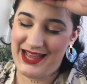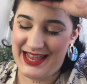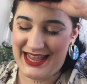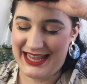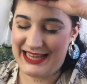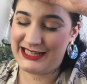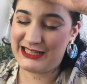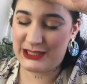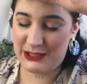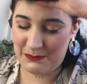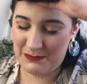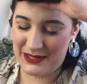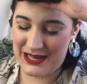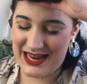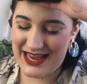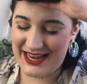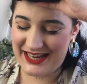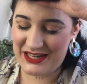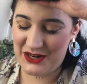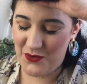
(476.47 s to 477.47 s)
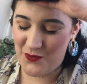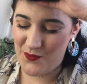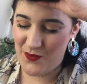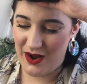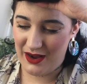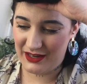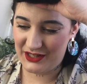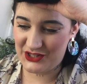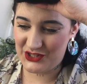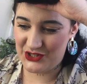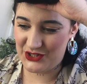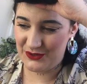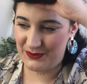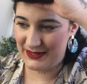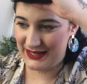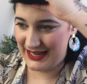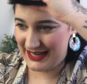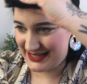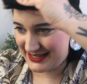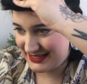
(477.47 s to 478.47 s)
explain why
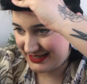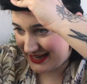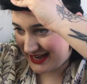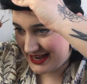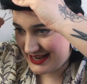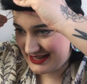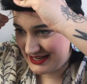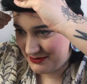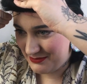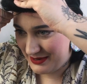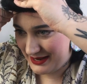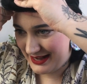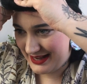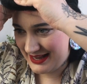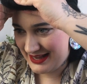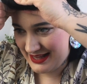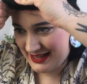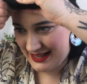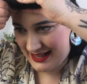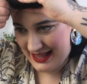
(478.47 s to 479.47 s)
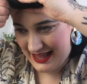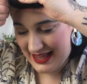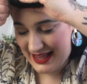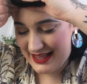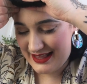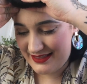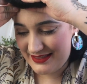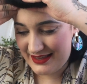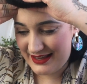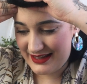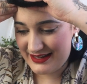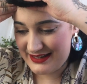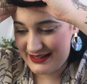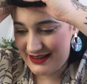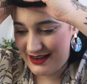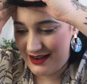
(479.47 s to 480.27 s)
doing it anyway. And then